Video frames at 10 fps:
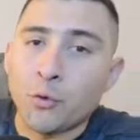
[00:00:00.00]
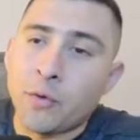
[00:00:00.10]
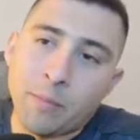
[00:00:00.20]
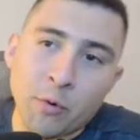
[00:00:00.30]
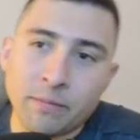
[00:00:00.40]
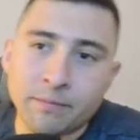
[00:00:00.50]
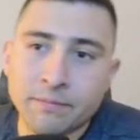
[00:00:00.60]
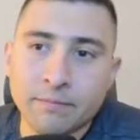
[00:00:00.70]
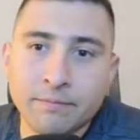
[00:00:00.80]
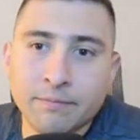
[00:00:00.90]
to the moon.
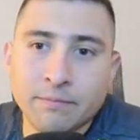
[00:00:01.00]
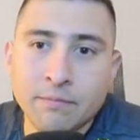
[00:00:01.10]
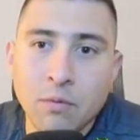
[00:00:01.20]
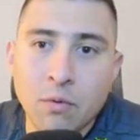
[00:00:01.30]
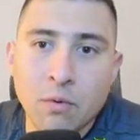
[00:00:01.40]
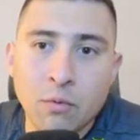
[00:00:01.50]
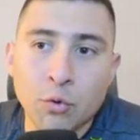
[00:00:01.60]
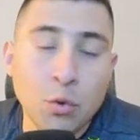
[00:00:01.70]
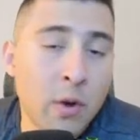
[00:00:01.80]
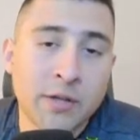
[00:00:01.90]

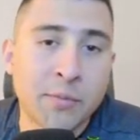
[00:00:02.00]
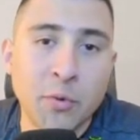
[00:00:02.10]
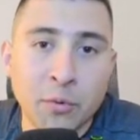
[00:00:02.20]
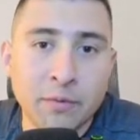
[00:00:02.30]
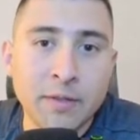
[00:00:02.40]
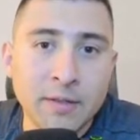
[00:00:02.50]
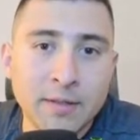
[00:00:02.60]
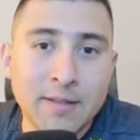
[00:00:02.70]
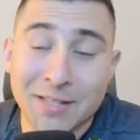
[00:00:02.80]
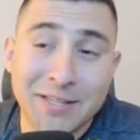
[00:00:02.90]
2x moon.
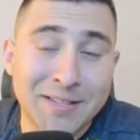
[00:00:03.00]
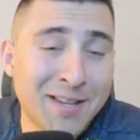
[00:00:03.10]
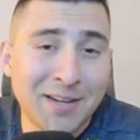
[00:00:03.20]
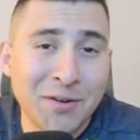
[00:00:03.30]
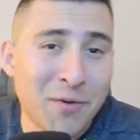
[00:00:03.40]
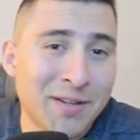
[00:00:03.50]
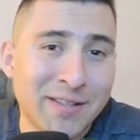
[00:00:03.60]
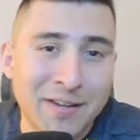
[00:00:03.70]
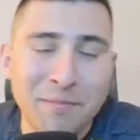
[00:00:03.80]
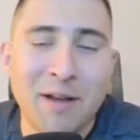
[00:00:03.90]
That's exactly what I
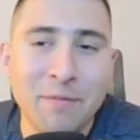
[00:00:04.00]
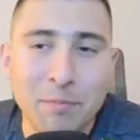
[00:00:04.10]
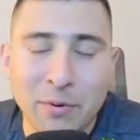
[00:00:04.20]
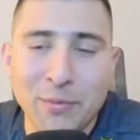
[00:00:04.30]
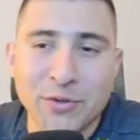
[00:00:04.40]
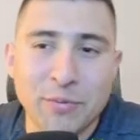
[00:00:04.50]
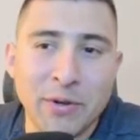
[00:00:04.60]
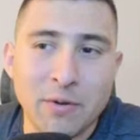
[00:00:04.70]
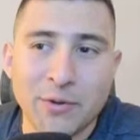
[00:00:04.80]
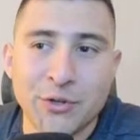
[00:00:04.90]
said in my previous
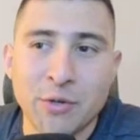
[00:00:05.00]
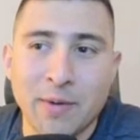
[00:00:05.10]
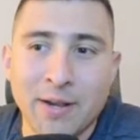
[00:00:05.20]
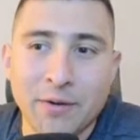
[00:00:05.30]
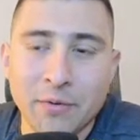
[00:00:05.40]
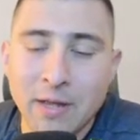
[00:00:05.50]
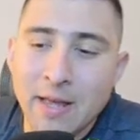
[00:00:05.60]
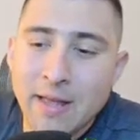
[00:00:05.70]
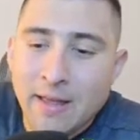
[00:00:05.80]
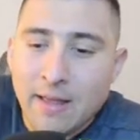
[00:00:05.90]
video about Shiba Inu.
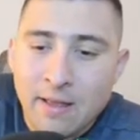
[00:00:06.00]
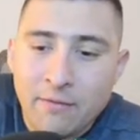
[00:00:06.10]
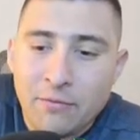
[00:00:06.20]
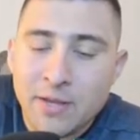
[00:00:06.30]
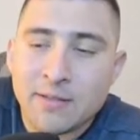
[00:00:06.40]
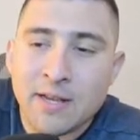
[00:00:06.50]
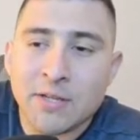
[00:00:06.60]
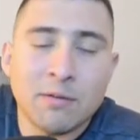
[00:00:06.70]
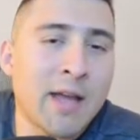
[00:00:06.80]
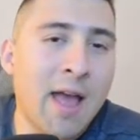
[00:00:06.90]
If this
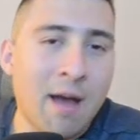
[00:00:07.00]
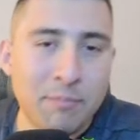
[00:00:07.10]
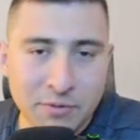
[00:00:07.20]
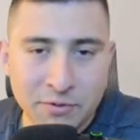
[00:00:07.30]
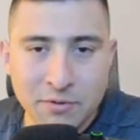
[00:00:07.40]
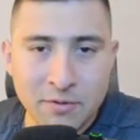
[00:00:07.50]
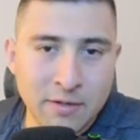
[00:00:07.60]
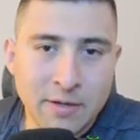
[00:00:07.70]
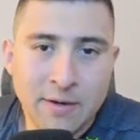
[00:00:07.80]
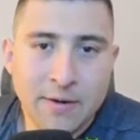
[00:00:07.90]
actually happens,
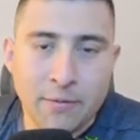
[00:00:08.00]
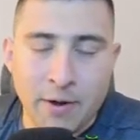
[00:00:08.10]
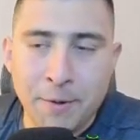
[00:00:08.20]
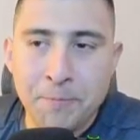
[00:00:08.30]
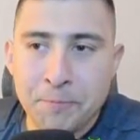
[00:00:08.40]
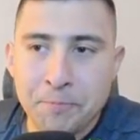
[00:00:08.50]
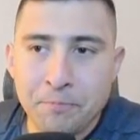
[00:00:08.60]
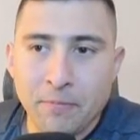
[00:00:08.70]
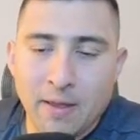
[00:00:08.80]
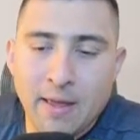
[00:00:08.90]
right?
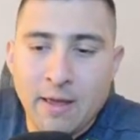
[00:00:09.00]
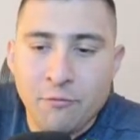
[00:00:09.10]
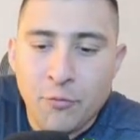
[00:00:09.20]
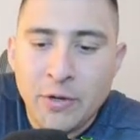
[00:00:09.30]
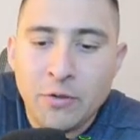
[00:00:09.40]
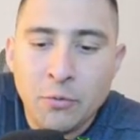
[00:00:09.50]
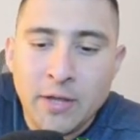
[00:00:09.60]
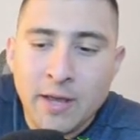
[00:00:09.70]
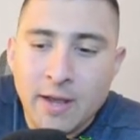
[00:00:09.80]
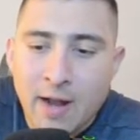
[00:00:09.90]
If we do
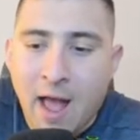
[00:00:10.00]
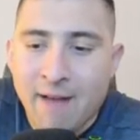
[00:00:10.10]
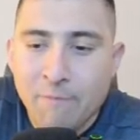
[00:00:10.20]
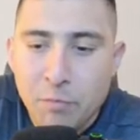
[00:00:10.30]
get a